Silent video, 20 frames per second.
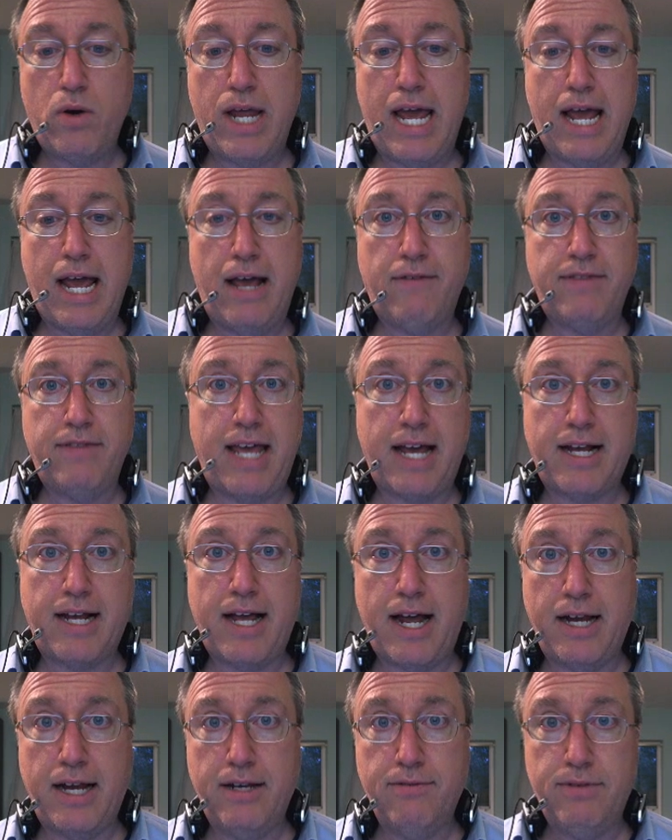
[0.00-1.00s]
have that
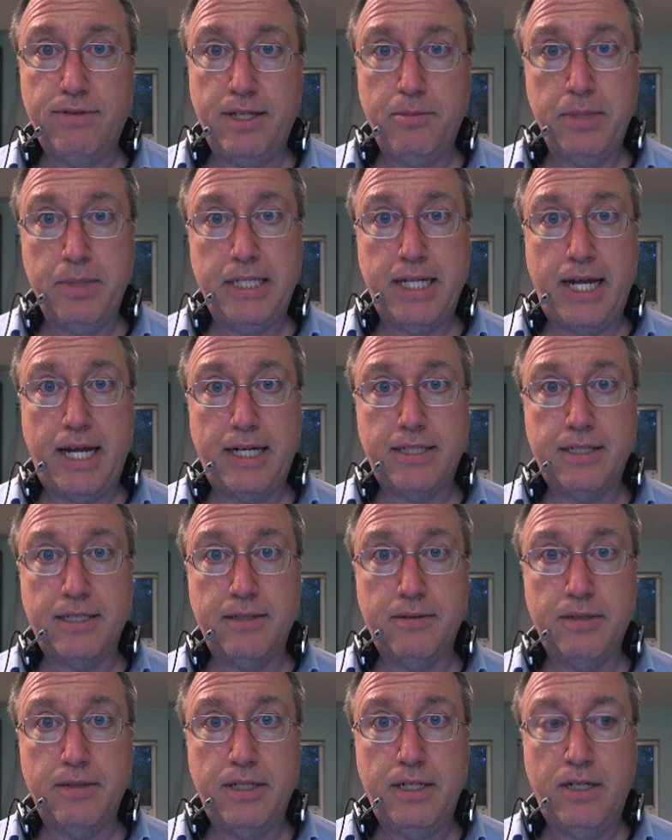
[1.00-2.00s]
kind of
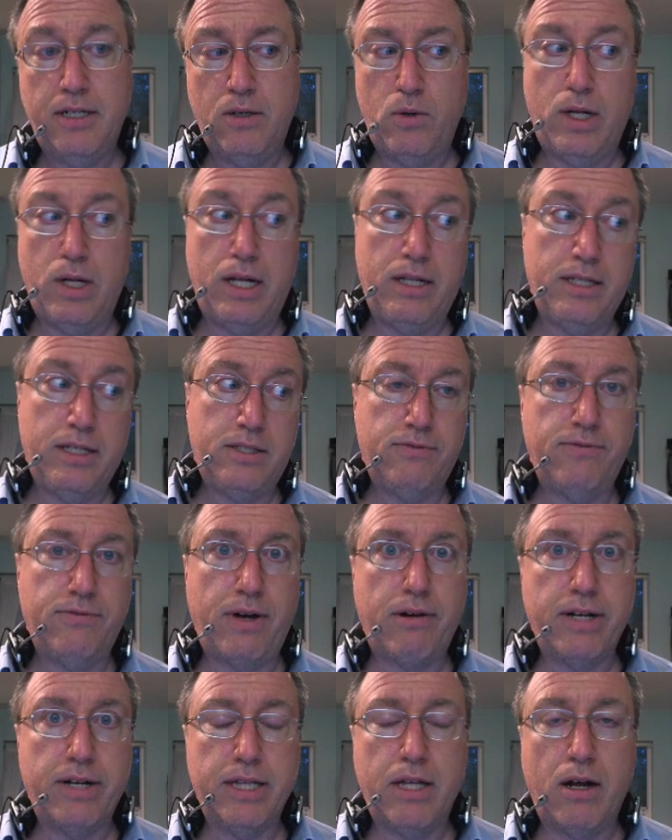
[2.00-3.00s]
limitation. Well, it's
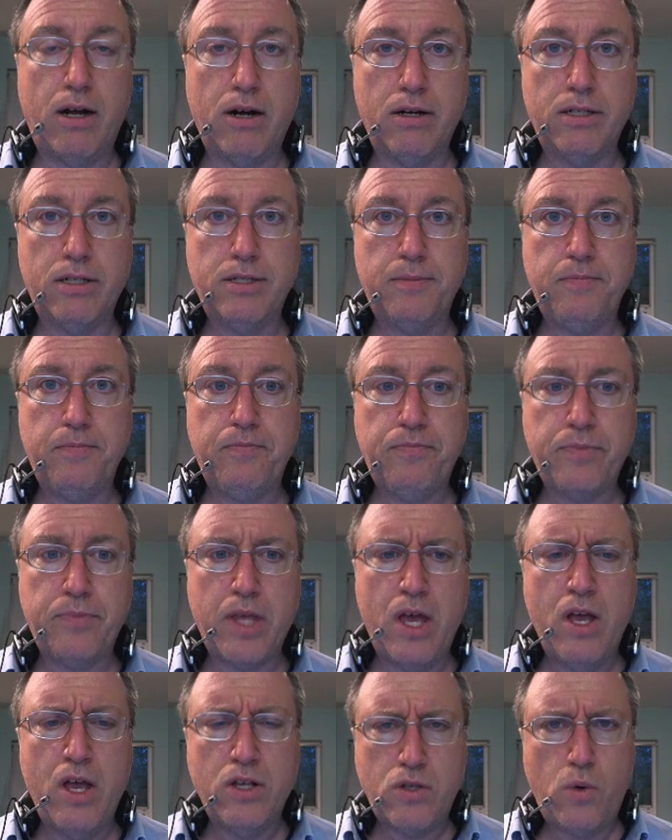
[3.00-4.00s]
very large.
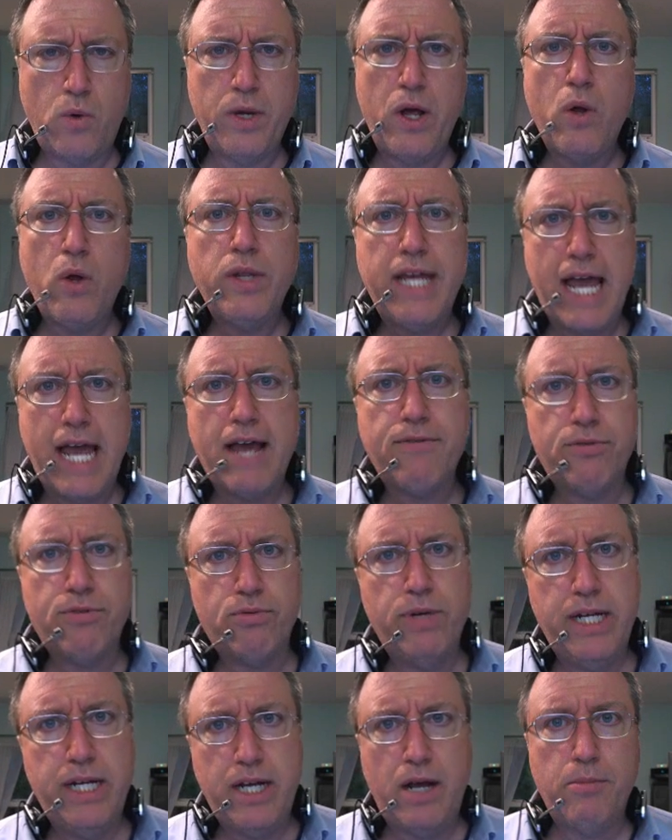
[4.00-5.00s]
So we only have
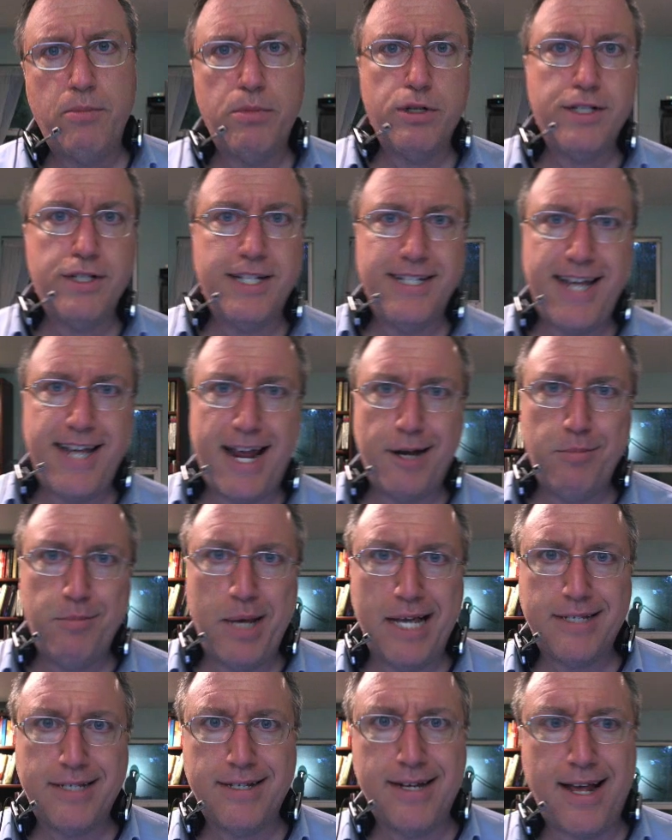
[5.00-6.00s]
3 numbers in
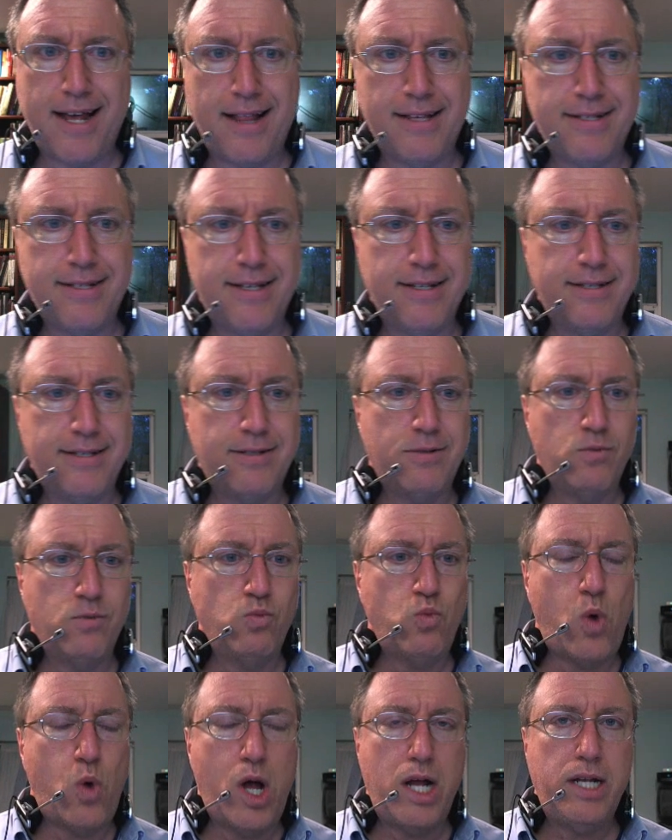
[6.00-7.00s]
database analysis.
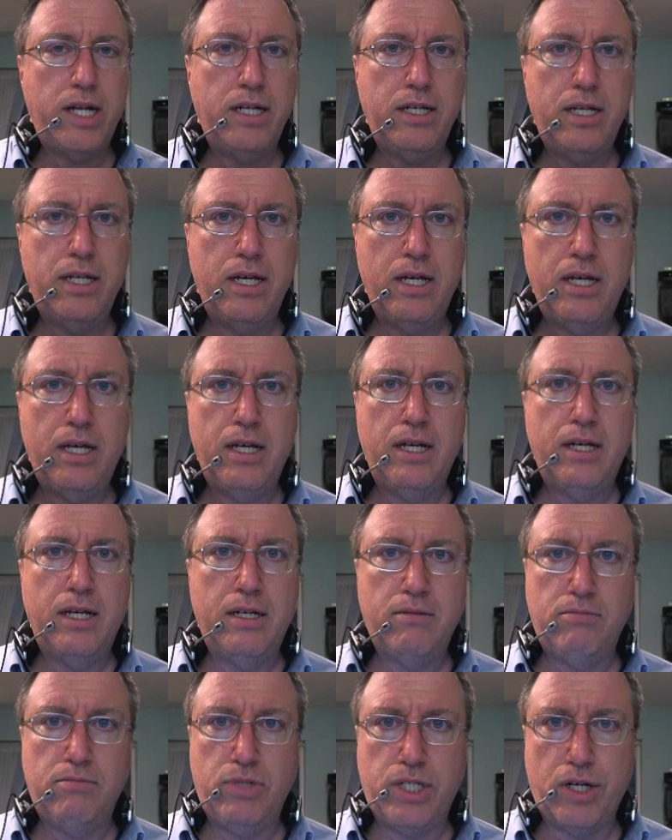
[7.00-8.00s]
1,
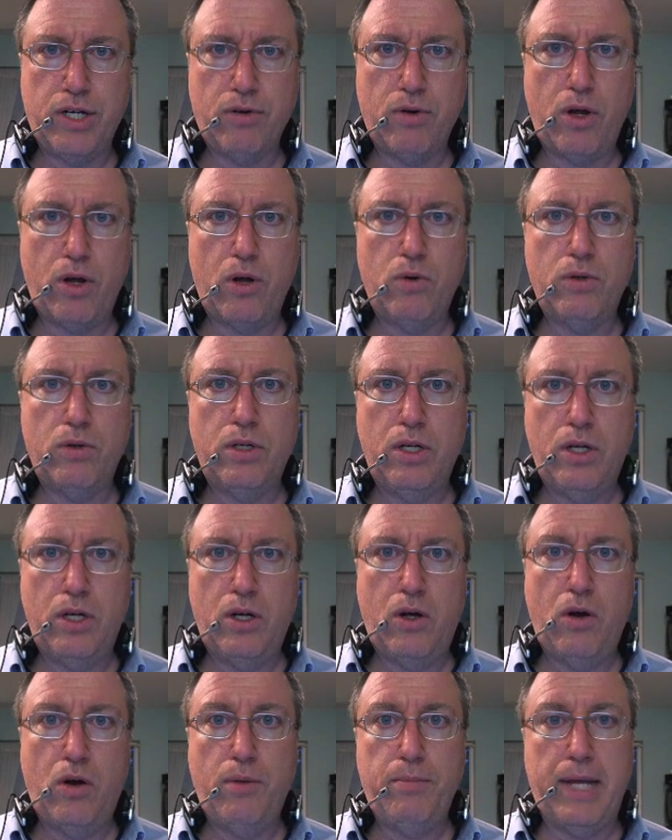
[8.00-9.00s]
0,
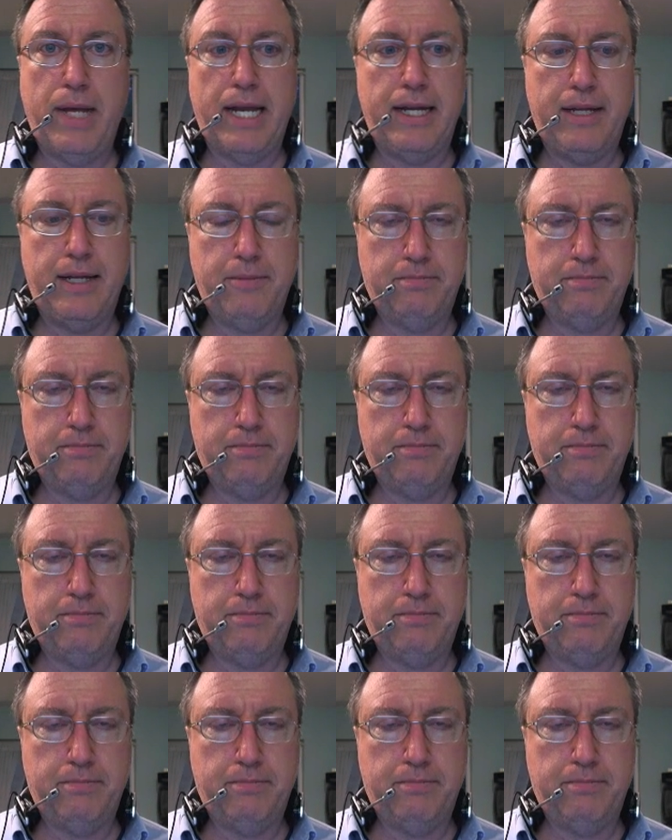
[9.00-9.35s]
or many.